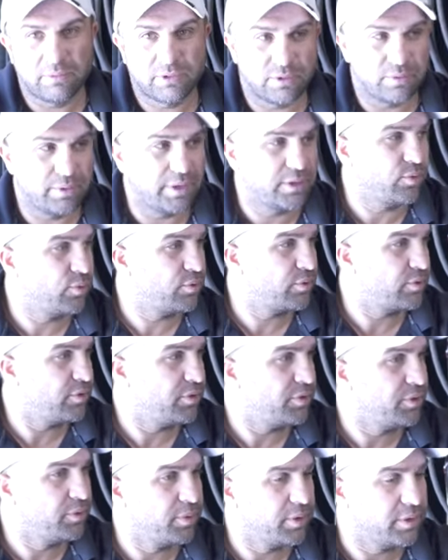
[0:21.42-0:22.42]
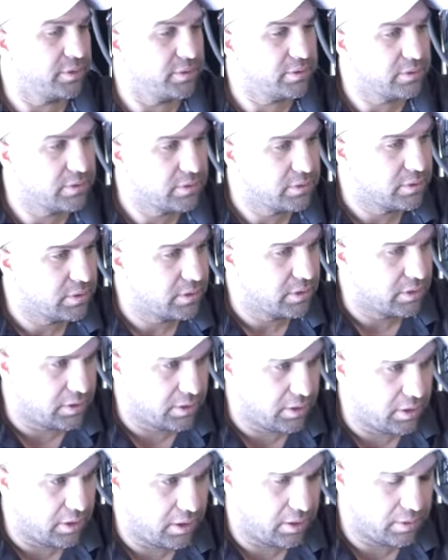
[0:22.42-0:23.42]
so we had to order a new one.
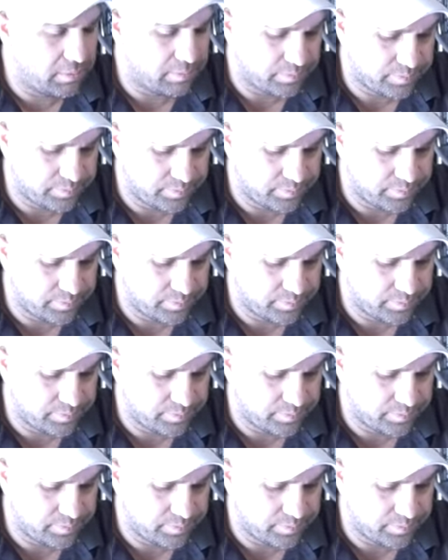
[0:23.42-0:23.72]
Um,